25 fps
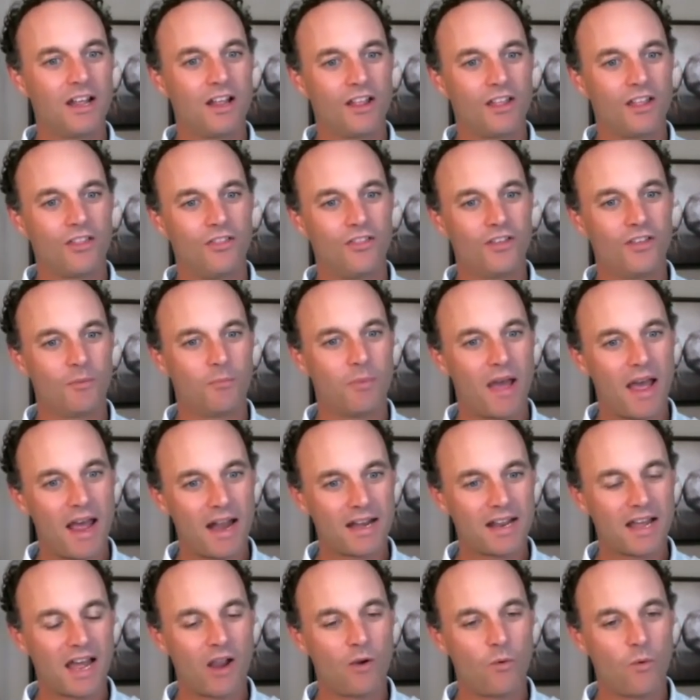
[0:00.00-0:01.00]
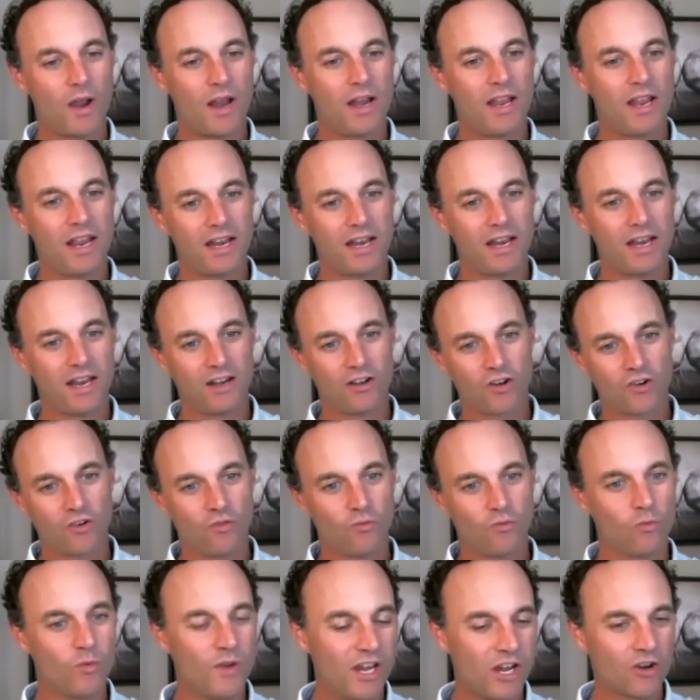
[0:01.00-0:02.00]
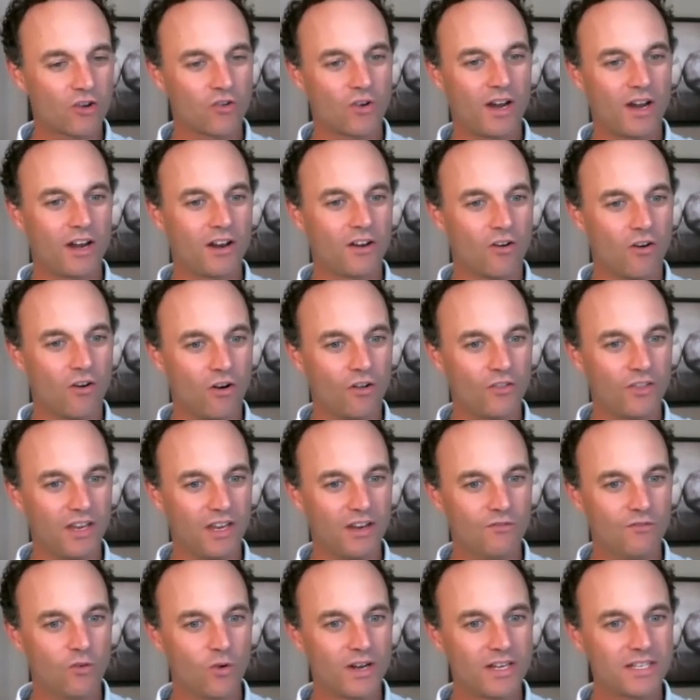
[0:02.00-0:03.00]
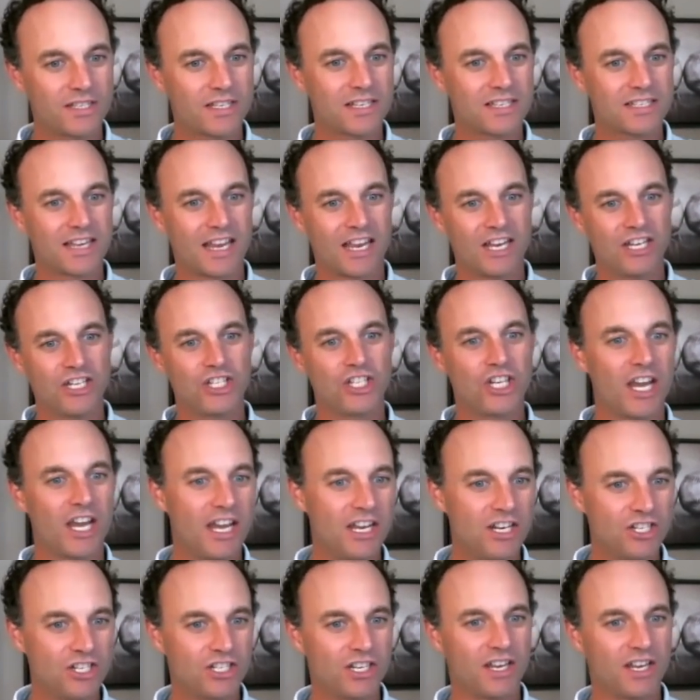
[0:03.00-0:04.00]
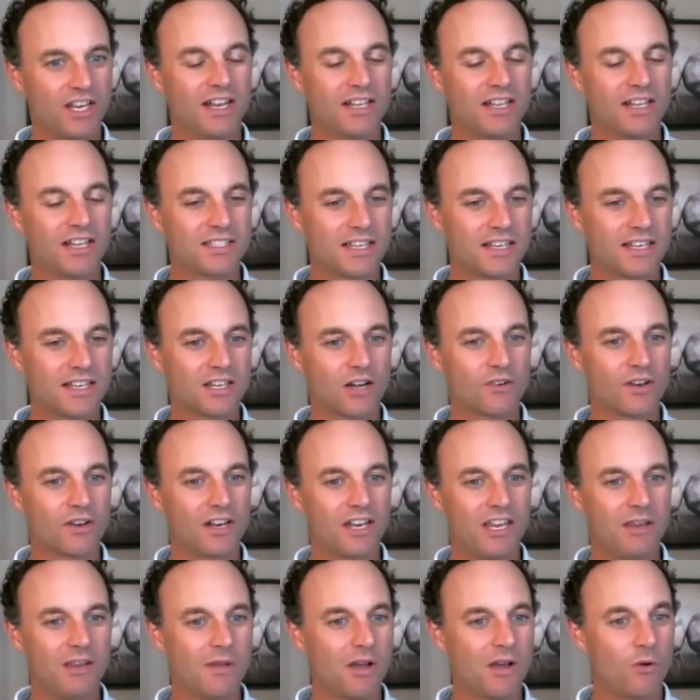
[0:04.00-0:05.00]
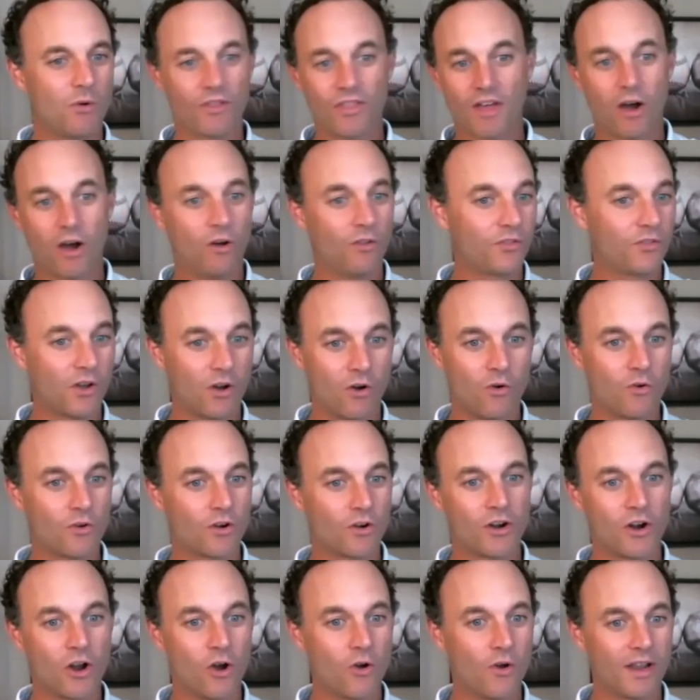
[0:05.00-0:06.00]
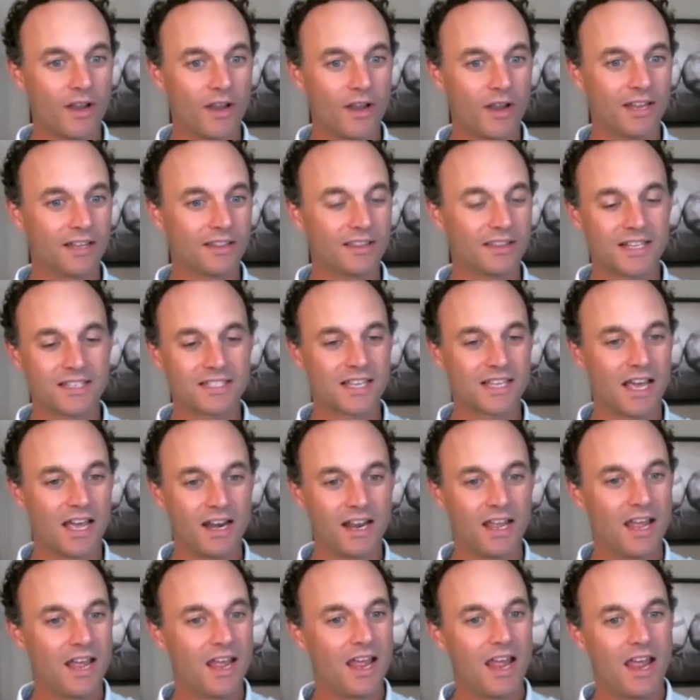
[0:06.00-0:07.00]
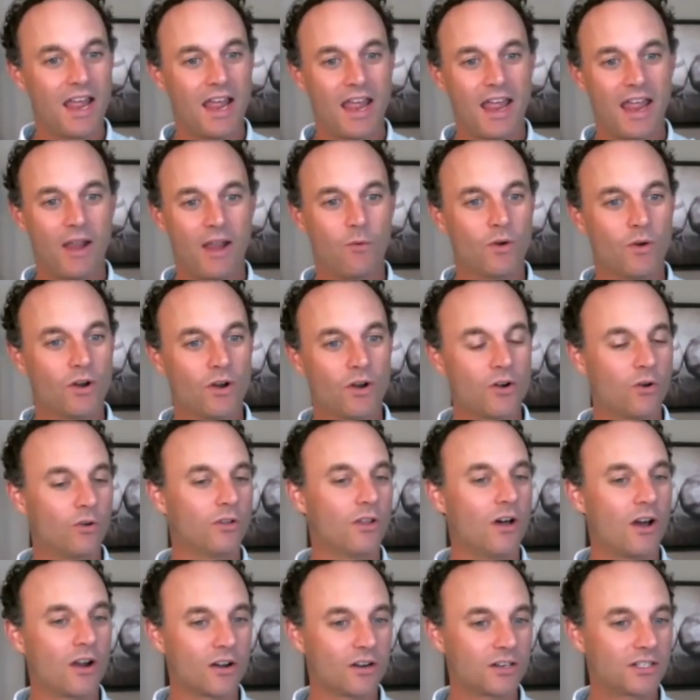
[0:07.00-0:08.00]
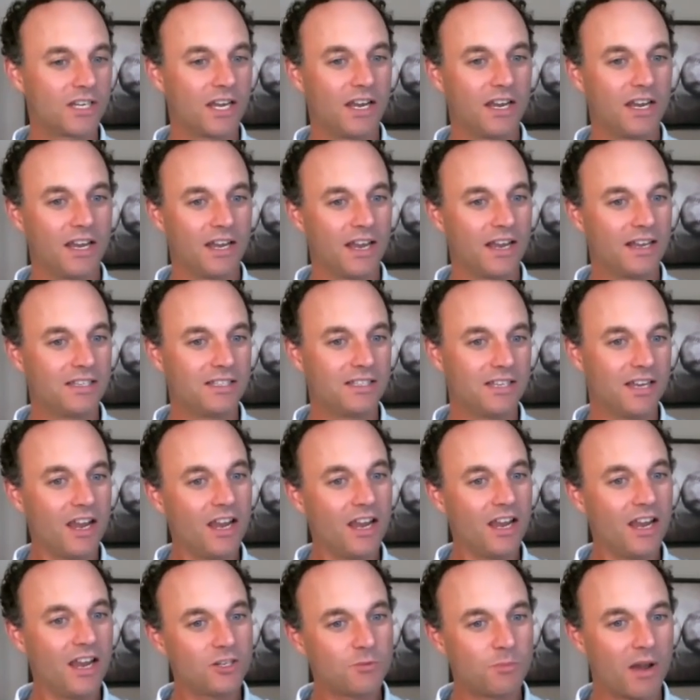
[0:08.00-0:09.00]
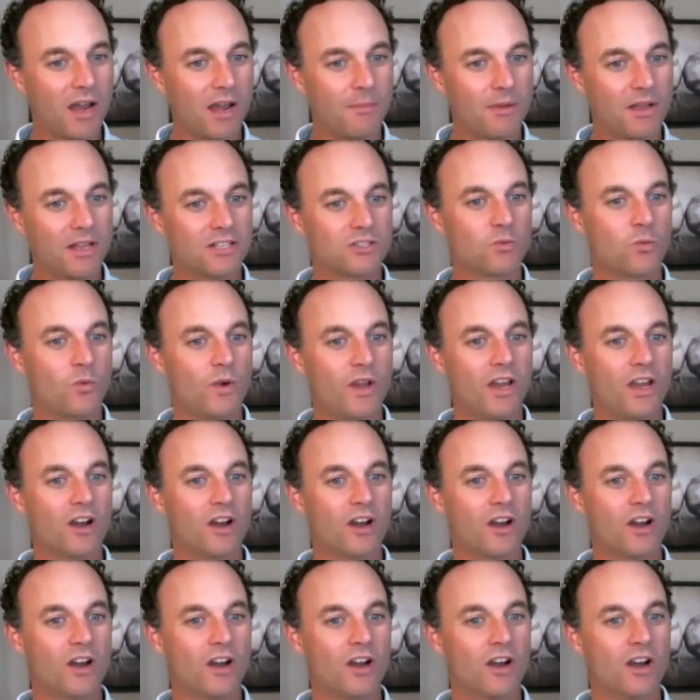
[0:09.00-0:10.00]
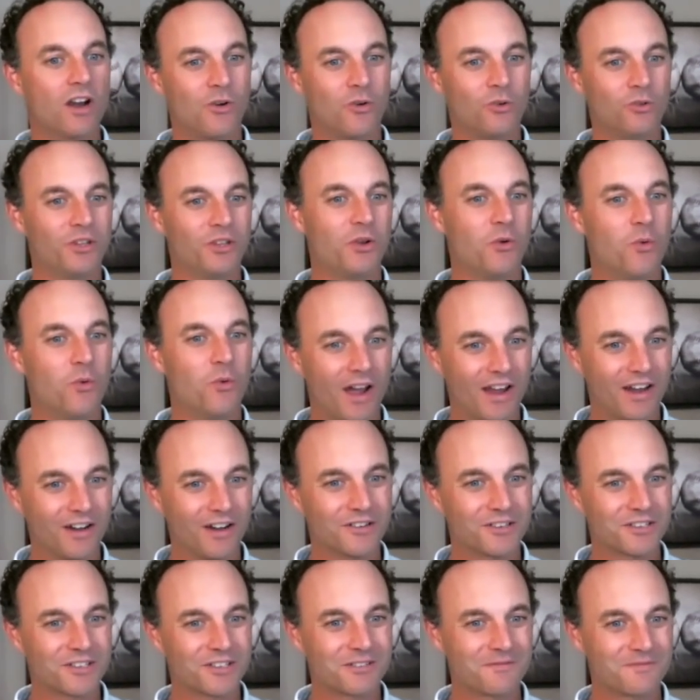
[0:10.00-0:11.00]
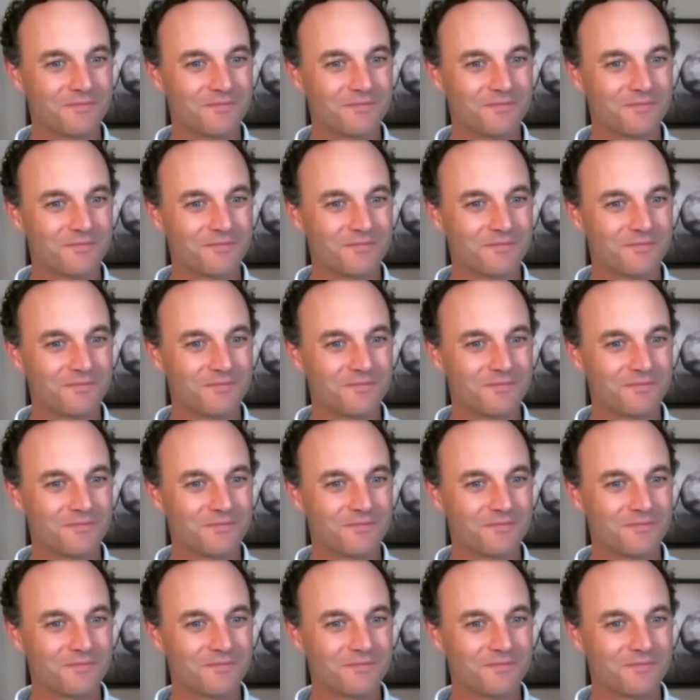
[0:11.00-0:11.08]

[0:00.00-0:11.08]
the bad guy went in and recreated all the invoices and changed it and sent out an email without the owner knowing it that said, hey, we're no longer taking ACH payments. We are taking only wires,